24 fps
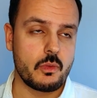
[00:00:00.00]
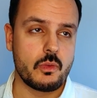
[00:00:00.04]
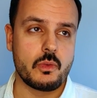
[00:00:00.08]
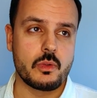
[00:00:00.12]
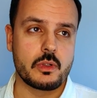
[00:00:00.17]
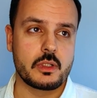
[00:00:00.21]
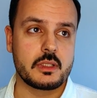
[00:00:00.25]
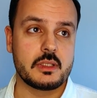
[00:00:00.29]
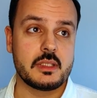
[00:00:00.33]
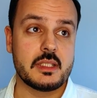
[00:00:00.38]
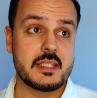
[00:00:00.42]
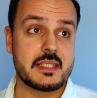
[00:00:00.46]

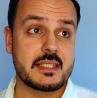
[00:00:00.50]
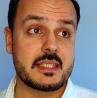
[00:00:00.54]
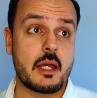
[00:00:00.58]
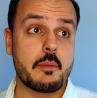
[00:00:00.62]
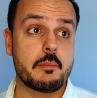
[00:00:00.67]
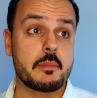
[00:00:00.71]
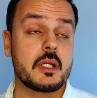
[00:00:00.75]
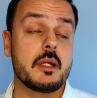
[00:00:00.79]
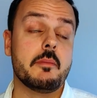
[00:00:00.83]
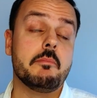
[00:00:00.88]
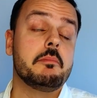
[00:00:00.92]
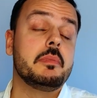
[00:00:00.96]
or at least
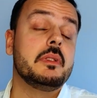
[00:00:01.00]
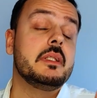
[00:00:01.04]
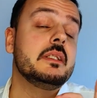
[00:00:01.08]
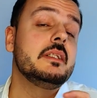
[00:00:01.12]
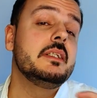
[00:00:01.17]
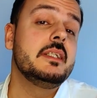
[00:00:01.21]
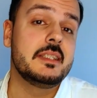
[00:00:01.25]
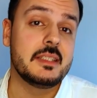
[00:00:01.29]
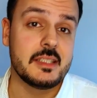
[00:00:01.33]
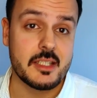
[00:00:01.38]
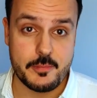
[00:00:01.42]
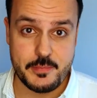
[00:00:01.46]
I'm
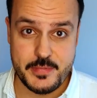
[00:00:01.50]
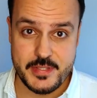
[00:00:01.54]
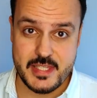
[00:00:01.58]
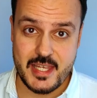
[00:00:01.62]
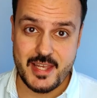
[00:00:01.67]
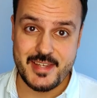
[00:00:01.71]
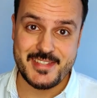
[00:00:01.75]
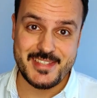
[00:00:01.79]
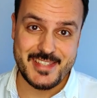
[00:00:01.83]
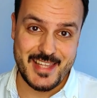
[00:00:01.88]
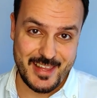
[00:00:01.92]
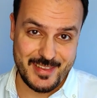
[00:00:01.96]
completely
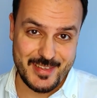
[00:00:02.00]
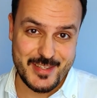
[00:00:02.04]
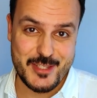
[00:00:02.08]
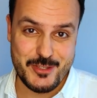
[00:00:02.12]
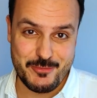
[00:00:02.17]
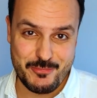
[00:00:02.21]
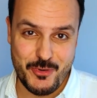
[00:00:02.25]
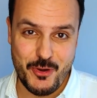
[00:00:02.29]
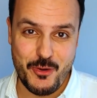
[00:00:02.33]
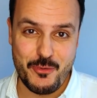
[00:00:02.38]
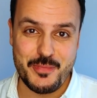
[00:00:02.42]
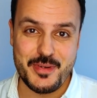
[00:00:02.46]
obsessed at
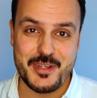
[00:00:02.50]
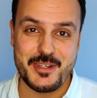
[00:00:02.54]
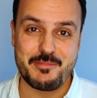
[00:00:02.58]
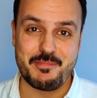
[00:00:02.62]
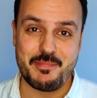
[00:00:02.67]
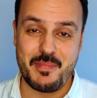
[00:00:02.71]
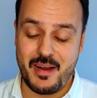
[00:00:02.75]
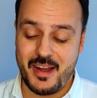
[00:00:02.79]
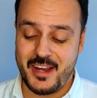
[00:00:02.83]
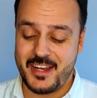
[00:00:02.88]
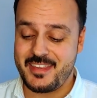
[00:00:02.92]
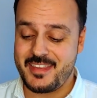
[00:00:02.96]
this moment
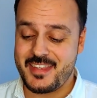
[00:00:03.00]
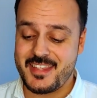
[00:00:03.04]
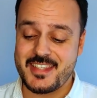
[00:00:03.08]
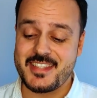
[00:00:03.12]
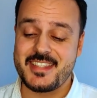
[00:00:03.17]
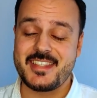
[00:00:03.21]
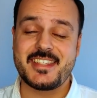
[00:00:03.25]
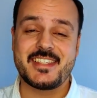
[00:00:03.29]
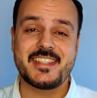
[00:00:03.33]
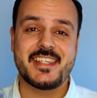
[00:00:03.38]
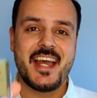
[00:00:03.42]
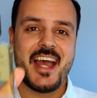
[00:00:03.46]
by
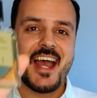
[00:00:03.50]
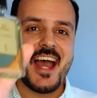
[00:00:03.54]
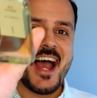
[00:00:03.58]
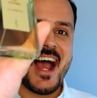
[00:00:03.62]
this